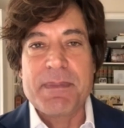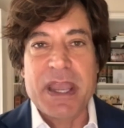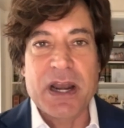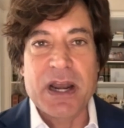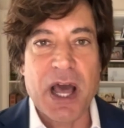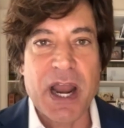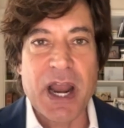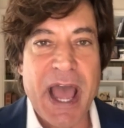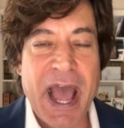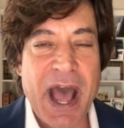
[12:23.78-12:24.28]
may
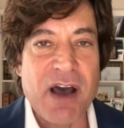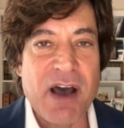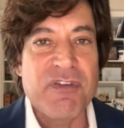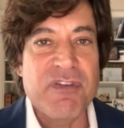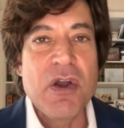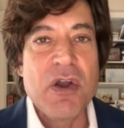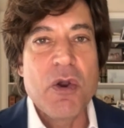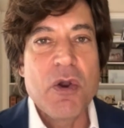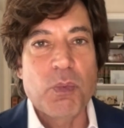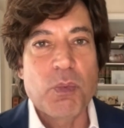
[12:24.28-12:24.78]
not have
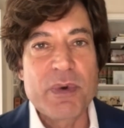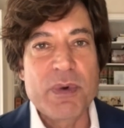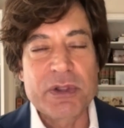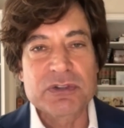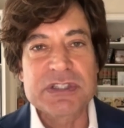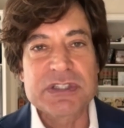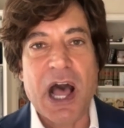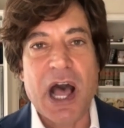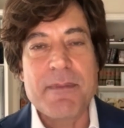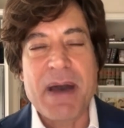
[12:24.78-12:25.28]

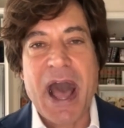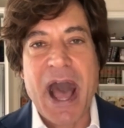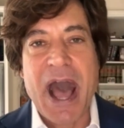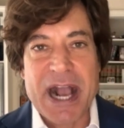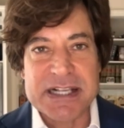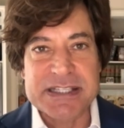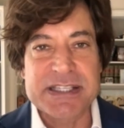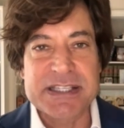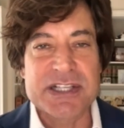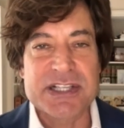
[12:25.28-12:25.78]
real-time
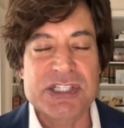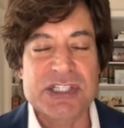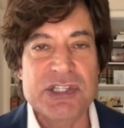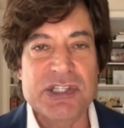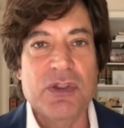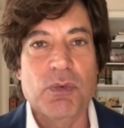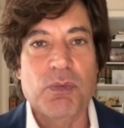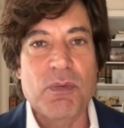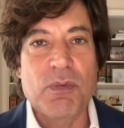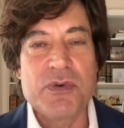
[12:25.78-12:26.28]
access to
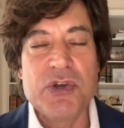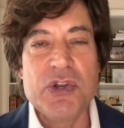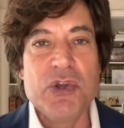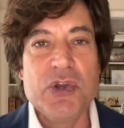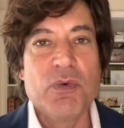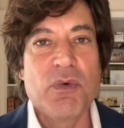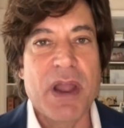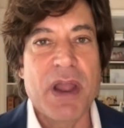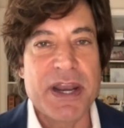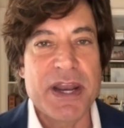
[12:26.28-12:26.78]
the
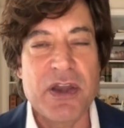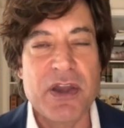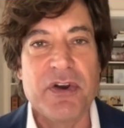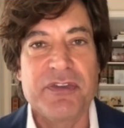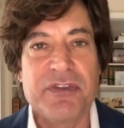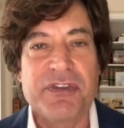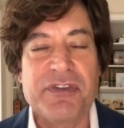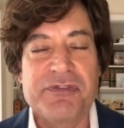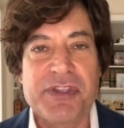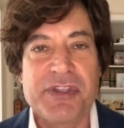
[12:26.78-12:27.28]
new red
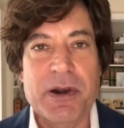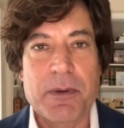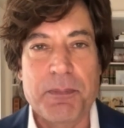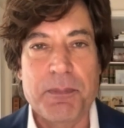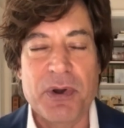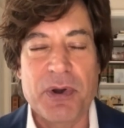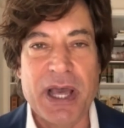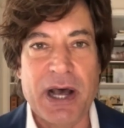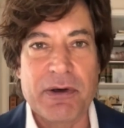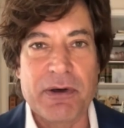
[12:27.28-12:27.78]
notices that are
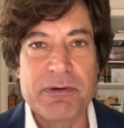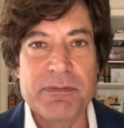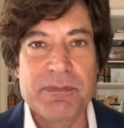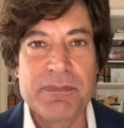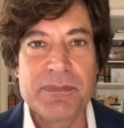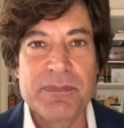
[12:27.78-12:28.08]
put out.